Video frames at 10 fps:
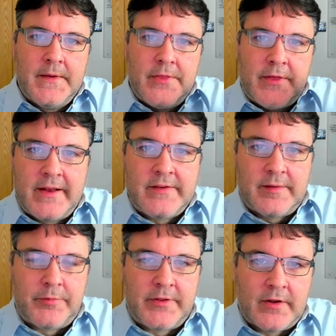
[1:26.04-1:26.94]
That is
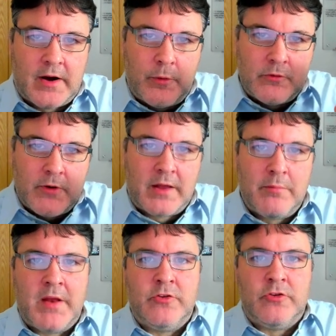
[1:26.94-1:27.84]
something that I would
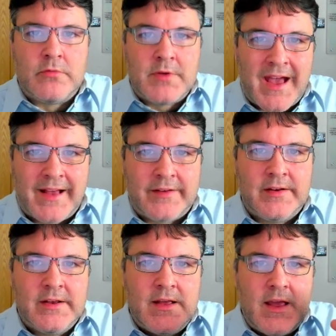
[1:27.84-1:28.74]
recommend you get
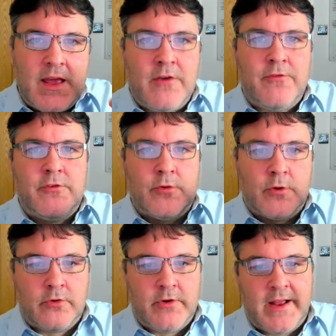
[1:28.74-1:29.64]
if you're
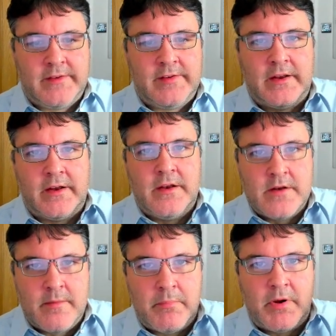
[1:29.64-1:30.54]
creating a
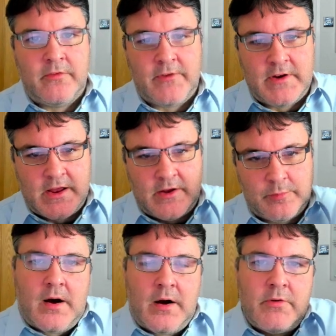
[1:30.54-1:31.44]
number of videos.
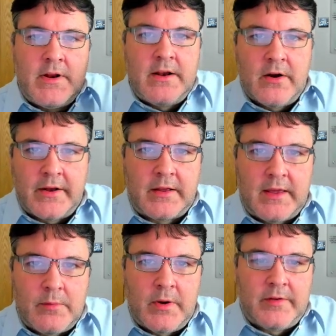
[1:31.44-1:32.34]
I really like
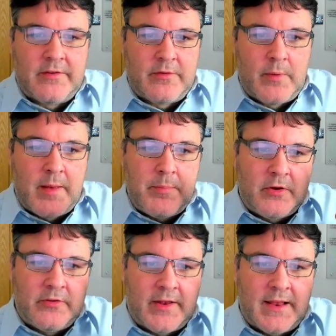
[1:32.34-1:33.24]
Keywords Everywhere
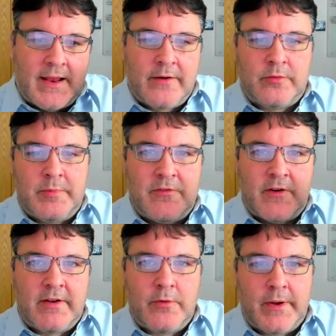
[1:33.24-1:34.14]
because it allows me
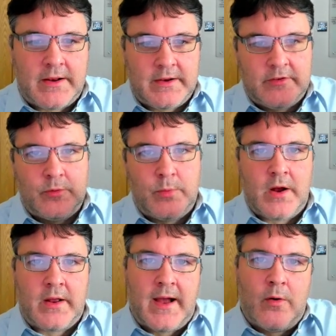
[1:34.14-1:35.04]
very quickly to
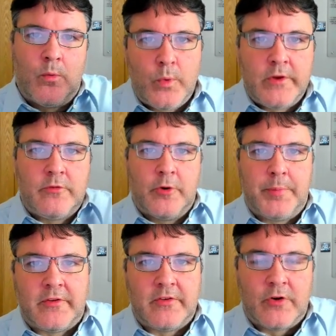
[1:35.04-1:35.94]
work out which
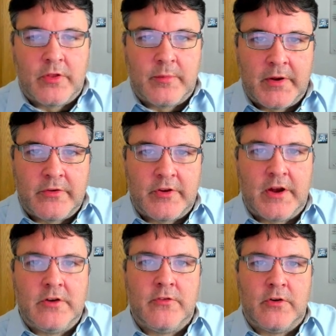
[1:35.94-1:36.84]
topics have got the most
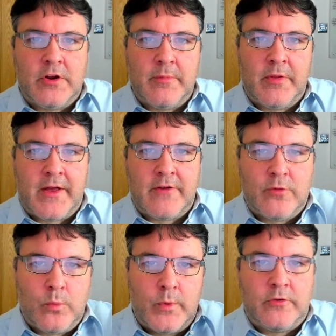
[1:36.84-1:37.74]
search volume and
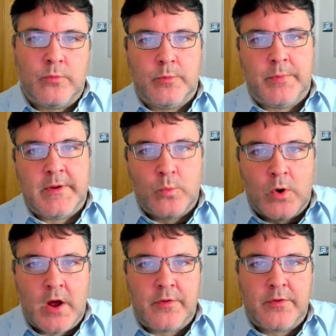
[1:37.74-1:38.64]
therefore which would be
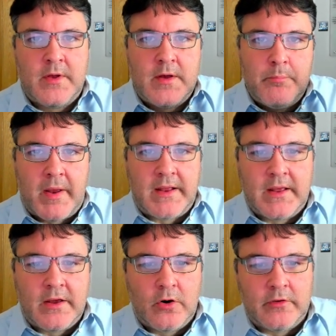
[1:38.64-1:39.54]
worth
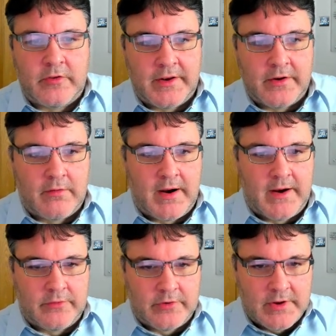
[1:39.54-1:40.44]
making content
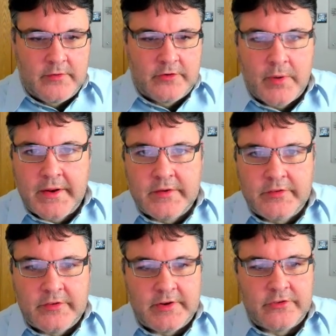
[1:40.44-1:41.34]
around. So I can
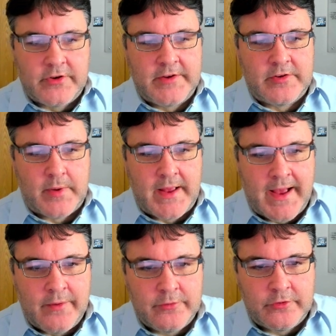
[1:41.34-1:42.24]
see straight away
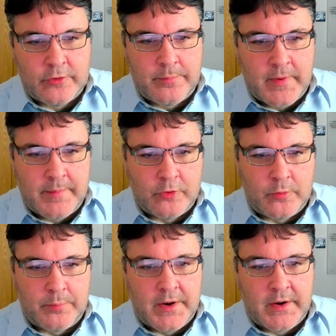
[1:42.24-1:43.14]
how to stop my
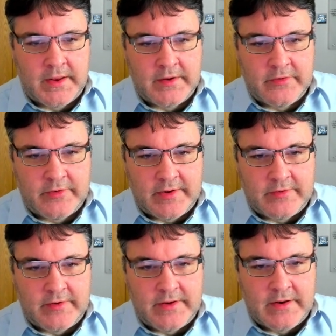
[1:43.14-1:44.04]
dog barking,
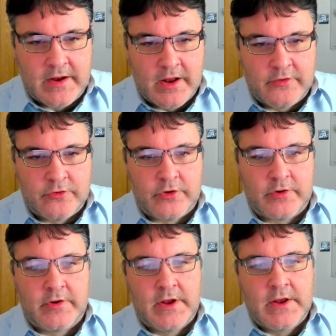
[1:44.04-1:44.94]

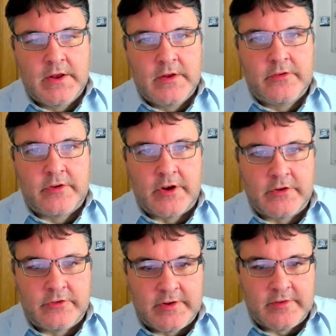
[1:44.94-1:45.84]
1,600
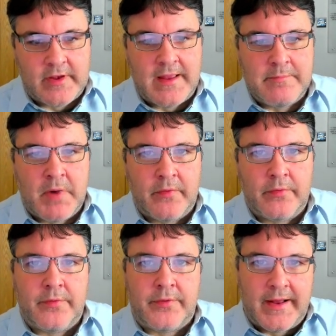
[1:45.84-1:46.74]
searches a
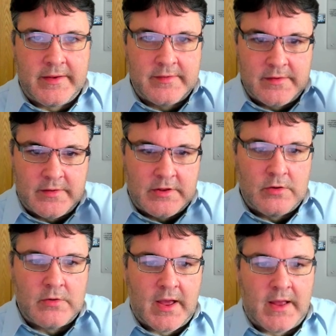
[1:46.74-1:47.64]
month. That is in the
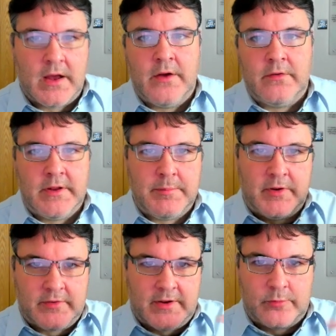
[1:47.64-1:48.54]
UK only
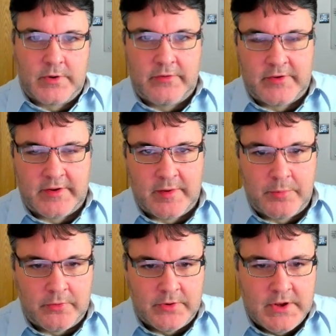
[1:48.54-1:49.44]
because that's what I've set
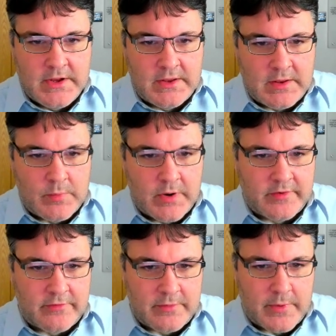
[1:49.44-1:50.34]
up on Keywords
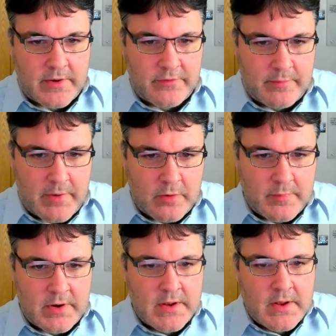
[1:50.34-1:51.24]
Everywhere for the
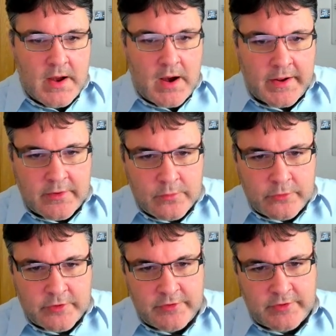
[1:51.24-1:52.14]
moment. I can
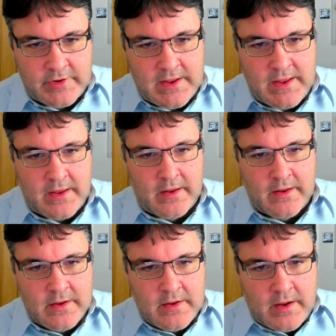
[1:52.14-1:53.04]
also see here
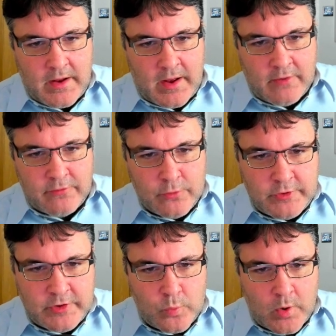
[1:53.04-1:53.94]

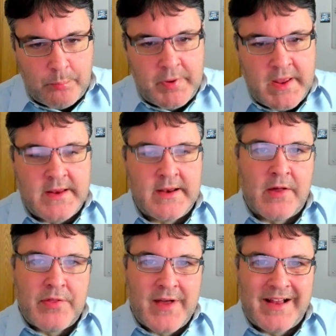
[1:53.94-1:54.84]
41p.
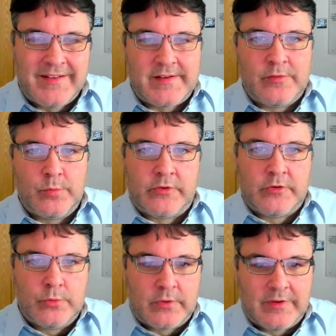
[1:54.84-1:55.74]
Now that is what's
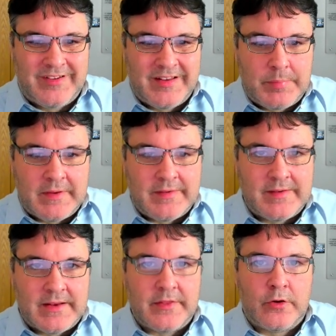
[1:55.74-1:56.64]
called the
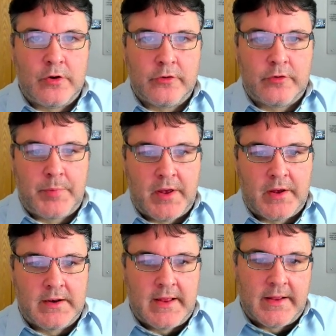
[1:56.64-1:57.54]
CPC, the cost per
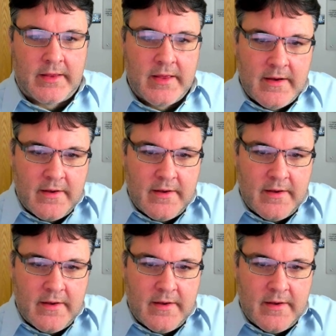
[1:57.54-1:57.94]
click.